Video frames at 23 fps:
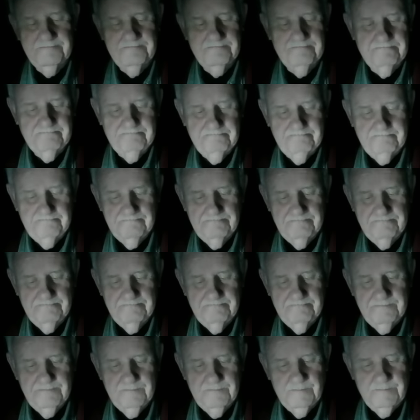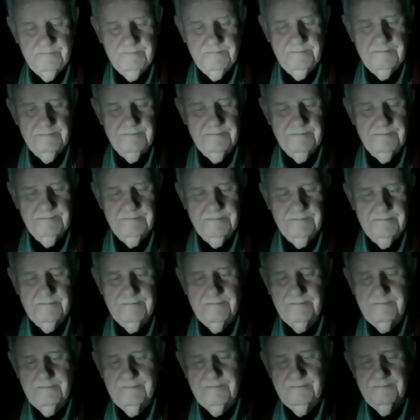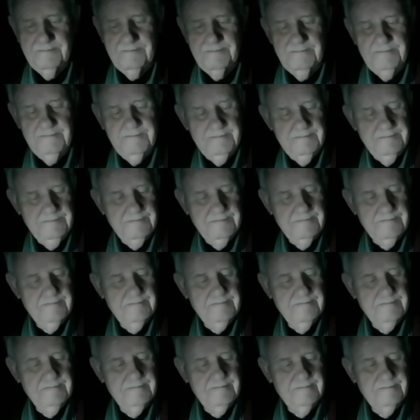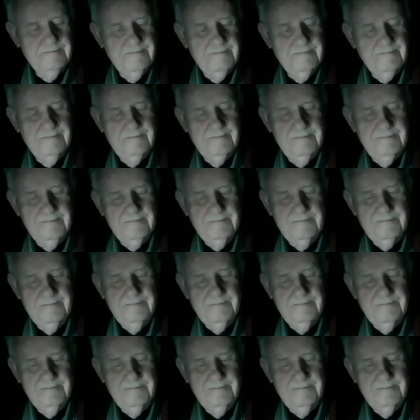No words are spoken by the person on screen.